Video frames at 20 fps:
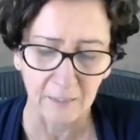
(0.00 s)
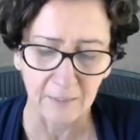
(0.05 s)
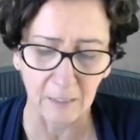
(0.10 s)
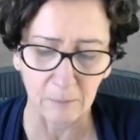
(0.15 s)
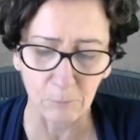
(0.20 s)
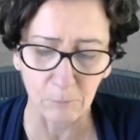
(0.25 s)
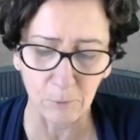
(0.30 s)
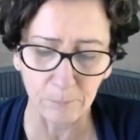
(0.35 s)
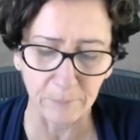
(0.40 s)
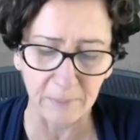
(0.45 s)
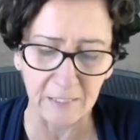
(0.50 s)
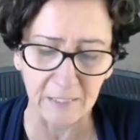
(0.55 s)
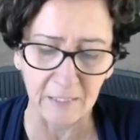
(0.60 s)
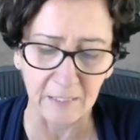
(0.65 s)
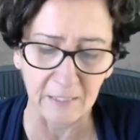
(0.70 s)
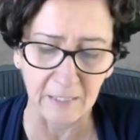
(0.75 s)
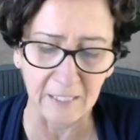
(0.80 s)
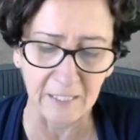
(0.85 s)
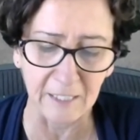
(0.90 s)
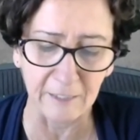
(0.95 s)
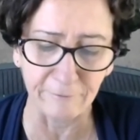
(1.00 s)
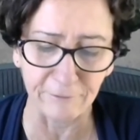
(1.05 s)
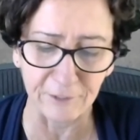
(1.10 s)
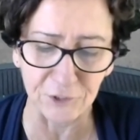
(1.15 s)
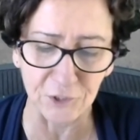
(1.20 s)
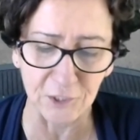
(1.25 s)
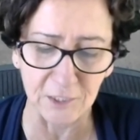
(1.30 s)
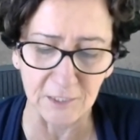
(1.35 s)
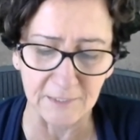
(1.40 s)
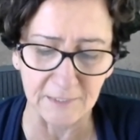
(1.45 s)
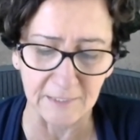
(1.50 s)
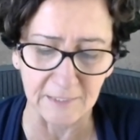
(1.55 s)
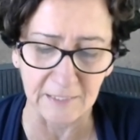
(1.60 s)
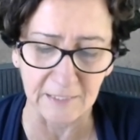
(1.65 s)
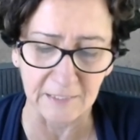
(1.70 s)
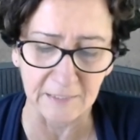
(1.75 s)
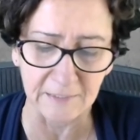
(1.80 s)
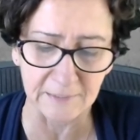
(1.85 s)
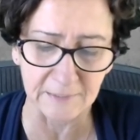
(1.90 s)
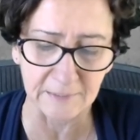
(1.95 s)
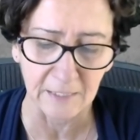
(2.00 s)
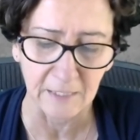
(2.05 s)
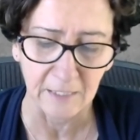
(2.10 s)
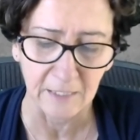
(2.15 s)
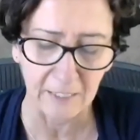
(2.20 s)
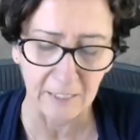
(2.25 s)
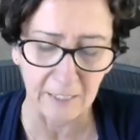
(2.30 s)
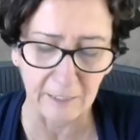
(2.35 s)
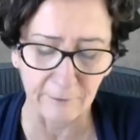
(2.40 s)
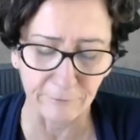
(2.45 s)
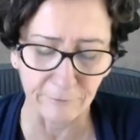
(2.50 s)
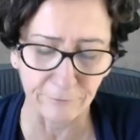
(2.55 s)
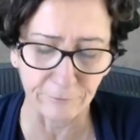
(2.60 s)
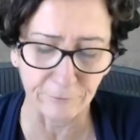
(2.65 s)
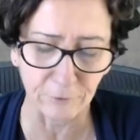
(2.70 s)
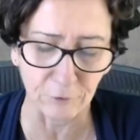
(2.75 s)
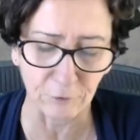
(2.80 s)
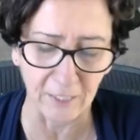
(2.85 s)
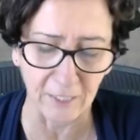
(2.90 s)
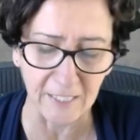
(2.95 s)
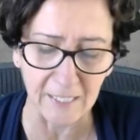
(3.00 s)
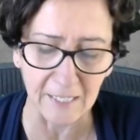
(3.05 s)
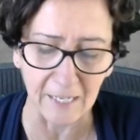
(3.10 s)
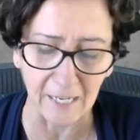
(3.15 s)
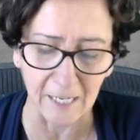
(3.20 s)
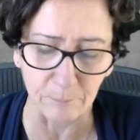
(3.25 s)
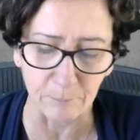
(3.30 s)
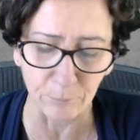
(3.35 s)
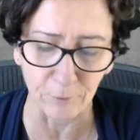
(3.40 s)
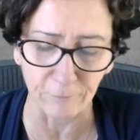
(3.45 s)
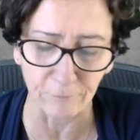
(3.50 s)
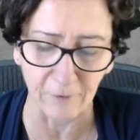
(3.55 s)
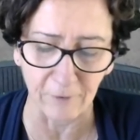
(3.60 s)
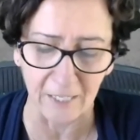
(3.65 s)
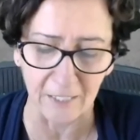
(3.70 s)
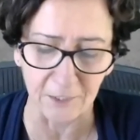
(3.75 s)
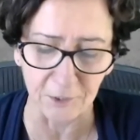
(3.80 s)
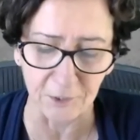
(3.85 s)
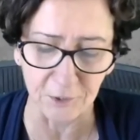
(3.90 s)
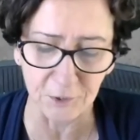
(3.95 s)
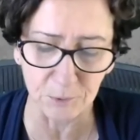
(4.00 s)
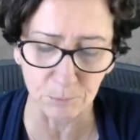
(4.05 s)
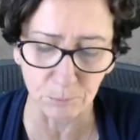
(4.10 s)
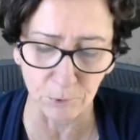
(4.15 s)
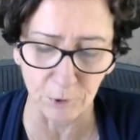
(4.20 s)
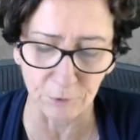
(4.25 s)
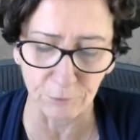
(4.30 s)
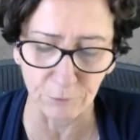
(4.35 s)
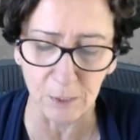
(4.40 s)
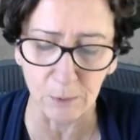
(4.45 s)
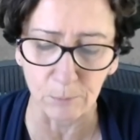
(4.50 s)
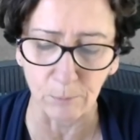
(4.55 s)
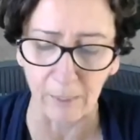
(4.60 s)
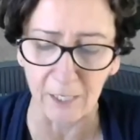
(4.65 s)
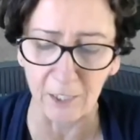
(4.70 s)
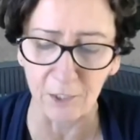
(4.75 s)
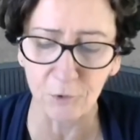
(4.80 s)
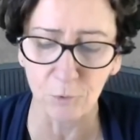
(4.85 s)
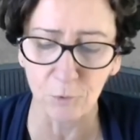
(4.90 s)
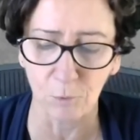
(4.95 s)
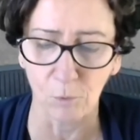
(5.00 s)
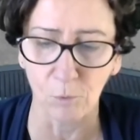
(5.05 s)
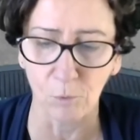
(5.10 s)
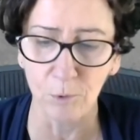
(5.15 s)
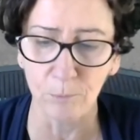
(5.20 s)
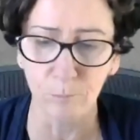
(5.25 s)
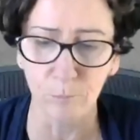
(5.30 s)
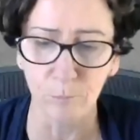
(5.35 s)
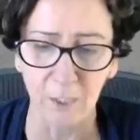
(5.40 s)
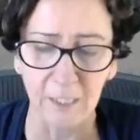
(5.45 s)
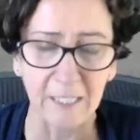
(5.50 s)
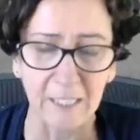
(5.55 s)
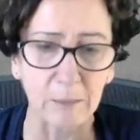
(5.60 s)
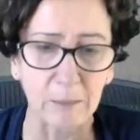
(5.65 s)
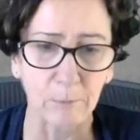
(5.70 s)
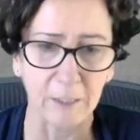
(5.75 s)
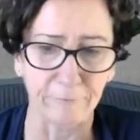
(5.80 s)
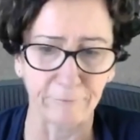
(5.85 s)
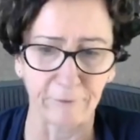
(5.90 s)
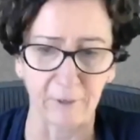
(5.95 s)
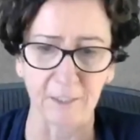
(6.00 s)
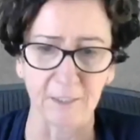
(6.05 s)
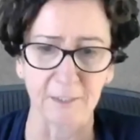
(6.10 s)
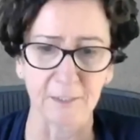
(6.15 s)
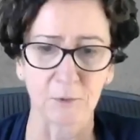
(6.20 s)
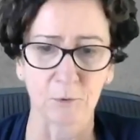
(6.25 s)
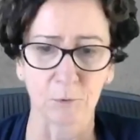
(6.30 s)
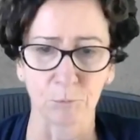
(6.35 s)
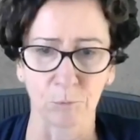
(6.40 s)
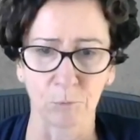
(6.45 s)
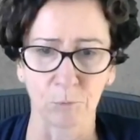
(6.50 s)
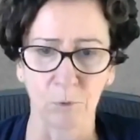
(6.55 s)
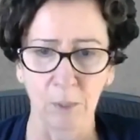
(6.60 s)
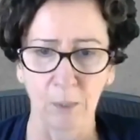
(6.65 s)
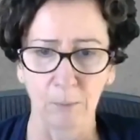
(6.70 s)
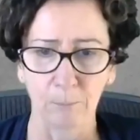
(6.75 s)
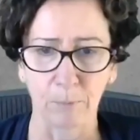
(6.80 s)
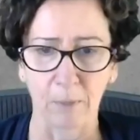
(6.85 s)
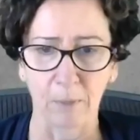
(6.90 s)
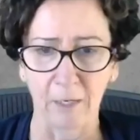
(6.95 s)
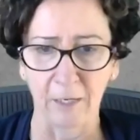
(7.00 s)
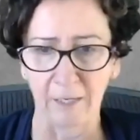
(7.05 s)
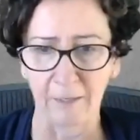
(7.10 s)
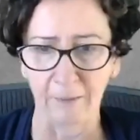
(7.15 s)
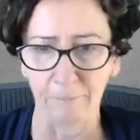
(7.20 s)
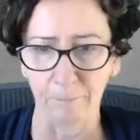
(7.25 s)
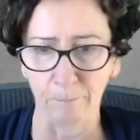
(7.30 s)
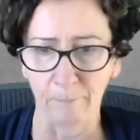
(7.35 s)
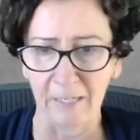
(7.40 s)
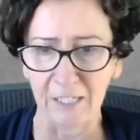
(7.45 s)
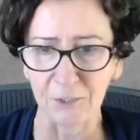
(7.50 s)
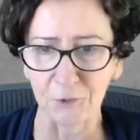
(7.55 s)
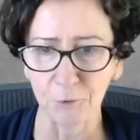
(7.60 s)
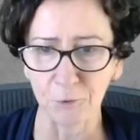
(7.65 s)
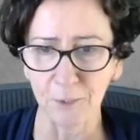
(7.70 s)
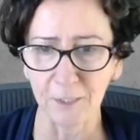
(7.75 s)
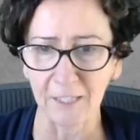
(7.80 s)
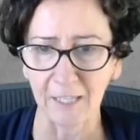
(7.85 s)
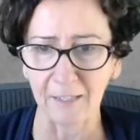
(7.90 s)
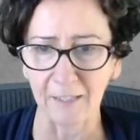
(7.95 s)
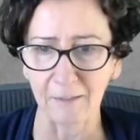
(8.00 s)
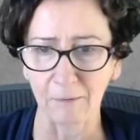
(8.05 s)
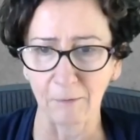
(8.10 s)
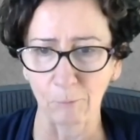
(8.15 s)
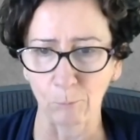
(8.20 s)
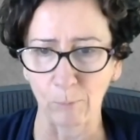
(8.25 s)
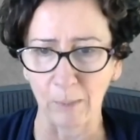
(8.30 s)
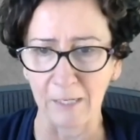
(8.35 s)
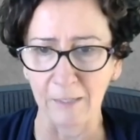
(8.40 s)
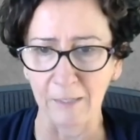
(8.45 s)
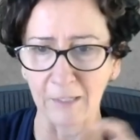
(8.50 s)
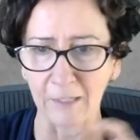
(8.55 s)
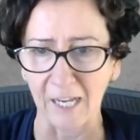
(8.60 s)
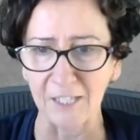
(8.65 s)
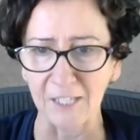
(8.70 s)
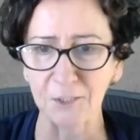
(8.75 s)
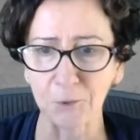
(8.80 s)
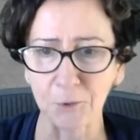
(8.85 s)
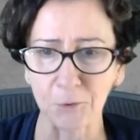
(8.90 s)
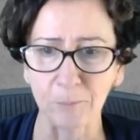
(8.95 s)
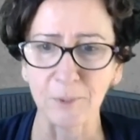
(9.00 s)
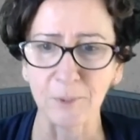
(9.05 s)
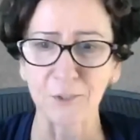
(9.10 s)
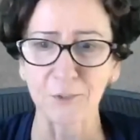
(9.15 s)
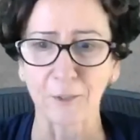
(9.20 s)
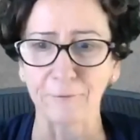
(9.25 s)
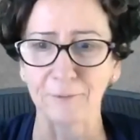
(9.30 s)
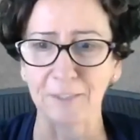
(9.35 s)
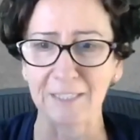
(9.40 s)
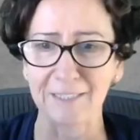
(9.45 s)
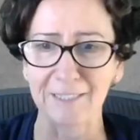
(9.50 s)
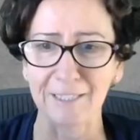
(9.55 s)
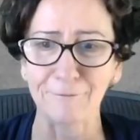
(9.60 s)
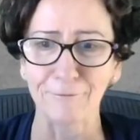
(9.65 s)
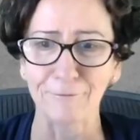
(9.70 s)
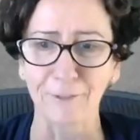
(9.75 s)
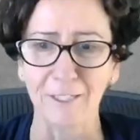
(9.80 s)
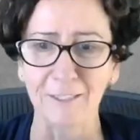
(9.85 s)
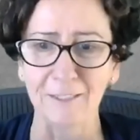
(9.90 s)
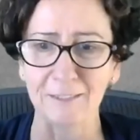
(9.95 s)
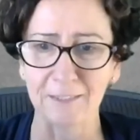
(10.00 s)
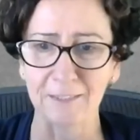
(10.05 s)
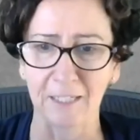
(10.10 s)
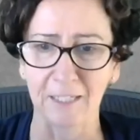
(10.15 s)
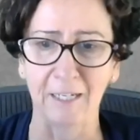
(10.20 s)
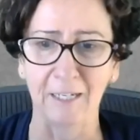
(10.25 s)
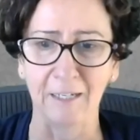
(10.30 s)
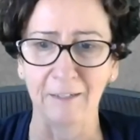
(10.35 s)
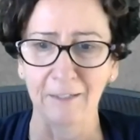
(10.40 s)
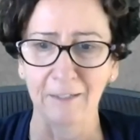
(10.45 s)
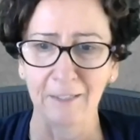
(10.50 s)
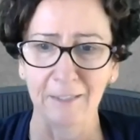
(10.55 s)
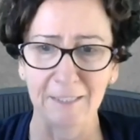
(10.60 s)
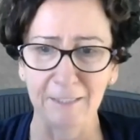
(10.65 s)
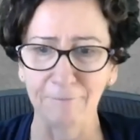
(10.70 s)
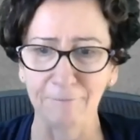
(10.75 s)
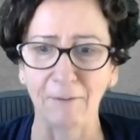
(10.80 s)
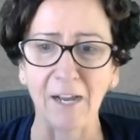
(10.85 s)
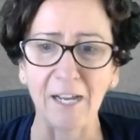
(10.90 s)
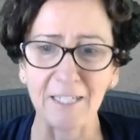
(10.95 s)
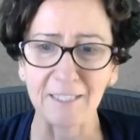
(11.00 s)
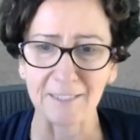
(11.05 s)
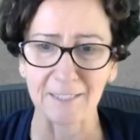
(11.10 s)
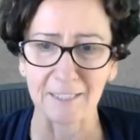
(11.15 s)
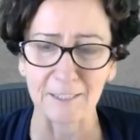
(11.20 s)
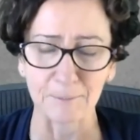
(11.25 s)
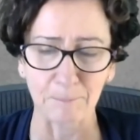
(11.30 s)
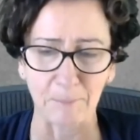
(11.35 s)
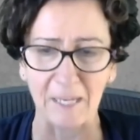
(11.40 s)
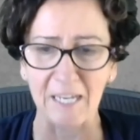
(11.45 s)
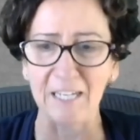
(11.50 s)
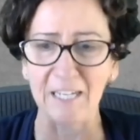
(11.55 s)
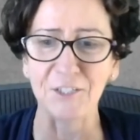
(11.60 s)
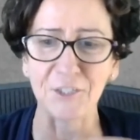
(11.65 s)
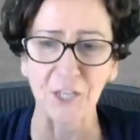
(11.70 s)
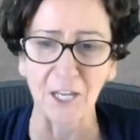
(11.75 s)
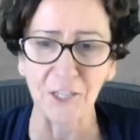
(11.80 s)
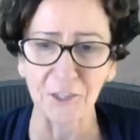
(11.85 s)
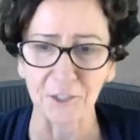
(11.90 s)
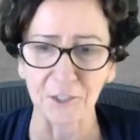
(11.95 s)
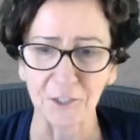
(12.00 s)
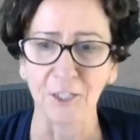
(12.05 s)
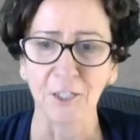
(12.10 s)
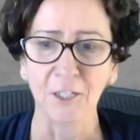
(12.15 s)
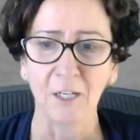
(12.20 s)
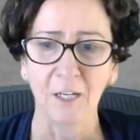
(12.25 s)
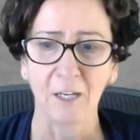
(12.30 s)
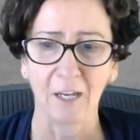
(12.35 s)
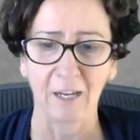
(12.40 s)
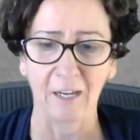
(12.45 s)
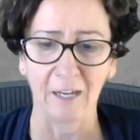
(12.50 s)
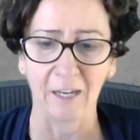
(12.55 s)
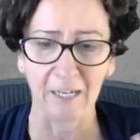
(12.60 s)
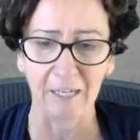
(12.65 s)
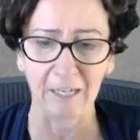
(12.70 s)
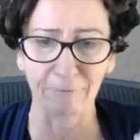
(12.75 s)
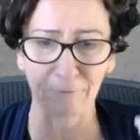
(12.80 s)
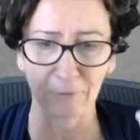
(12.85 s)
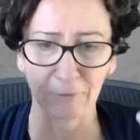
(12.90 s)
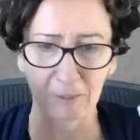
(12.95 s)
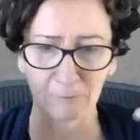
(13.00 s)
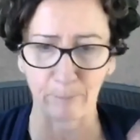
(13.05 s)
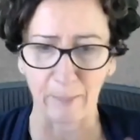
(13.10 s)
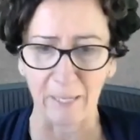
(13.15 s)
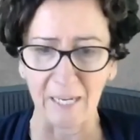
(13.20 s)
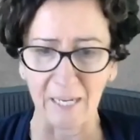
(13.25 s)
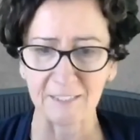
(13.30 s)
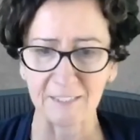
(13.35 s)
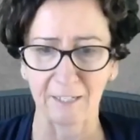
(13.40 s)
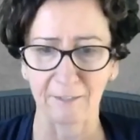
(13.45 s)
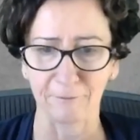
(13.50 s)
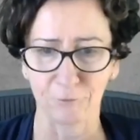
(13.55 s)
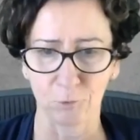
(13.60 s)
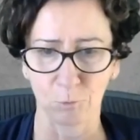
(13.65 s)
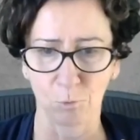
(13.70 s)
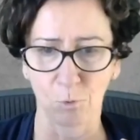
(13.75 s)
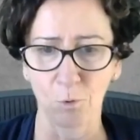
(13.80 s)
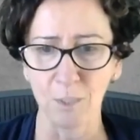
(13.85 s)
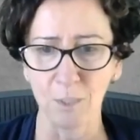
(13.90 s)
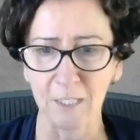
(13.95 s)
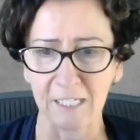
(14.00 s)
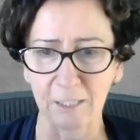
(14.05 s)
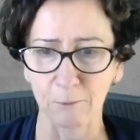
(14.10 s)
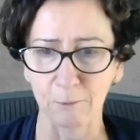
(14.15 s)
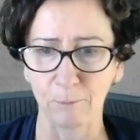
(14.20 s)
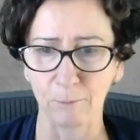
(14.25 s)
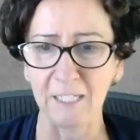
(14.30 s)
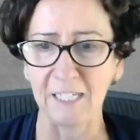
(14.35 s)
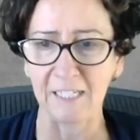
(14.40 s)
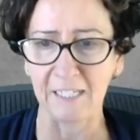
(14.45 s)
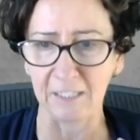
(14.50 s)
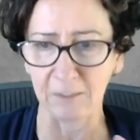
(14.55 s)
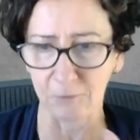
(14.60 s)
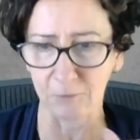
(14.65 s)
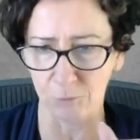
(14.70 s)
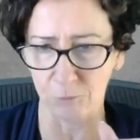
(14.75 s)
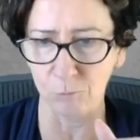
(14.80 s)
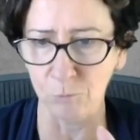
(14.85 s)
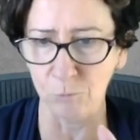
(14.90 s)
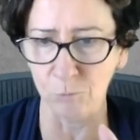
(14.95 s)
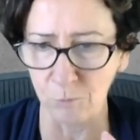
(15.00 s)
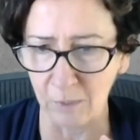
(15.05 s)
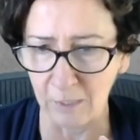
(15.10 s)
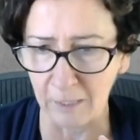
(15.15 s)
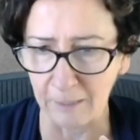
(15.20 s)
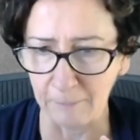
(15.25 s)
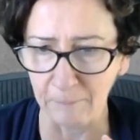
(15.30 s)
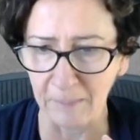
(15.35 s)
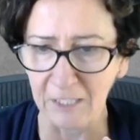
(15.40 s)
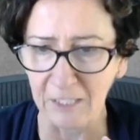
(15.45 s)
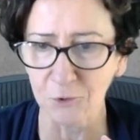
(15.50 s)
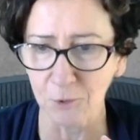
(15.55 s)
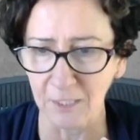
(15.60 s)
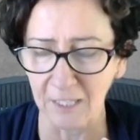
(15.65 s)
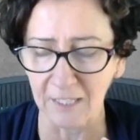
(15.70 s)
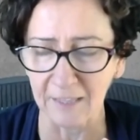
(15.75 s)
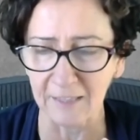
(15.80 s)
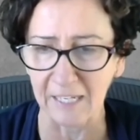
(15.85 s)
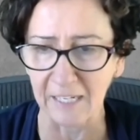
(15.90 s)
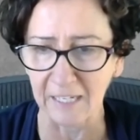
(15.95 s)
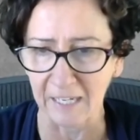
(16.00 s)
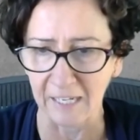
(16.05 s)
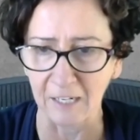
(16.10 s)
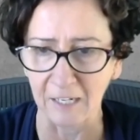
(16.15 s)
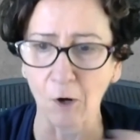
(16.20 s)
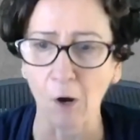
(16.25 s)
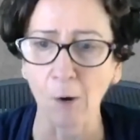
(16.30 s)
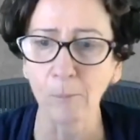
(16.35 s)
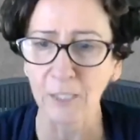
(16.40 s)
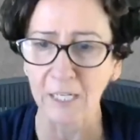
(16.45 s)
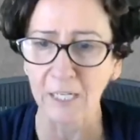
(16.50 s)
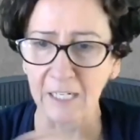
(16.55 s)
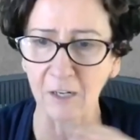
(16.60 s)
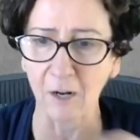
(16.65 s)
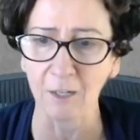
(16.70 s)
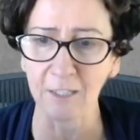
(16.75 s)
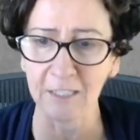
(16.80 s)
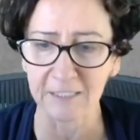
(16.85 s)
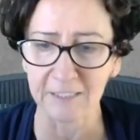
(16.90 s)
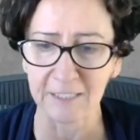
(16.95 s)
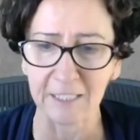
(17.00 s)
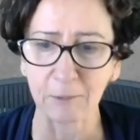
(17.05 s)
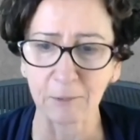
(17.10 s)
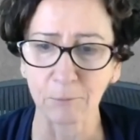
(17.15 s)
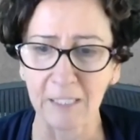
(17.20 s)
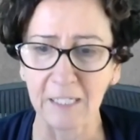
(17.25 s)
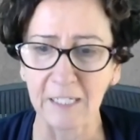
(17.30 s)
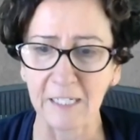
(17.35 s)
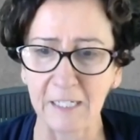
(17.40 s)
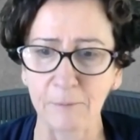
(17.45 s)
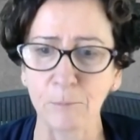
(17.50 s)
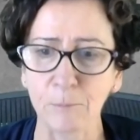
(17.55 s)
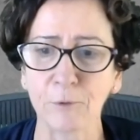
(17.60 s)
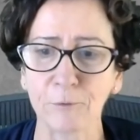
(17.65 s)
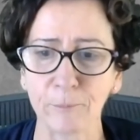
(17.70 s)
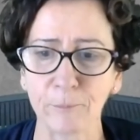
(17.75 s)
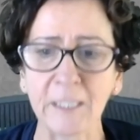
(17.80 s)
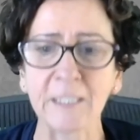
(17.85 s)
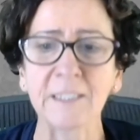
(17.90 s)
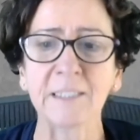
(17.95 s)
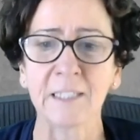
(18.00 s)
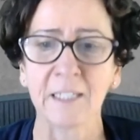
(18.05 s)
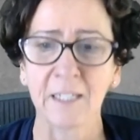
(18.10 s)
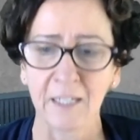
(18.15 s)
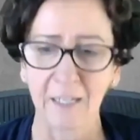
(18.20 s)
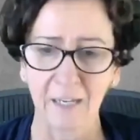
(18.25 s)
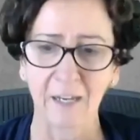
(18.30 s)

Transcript: There would be inefficiencies if credit line providers were required to hold more liquid funds to uh, make sure that when customers of these different uh, devices pay each other, uh, if, if, banks have to hold liquidity to uh, make sure that they can accommodate all these liquidity movements,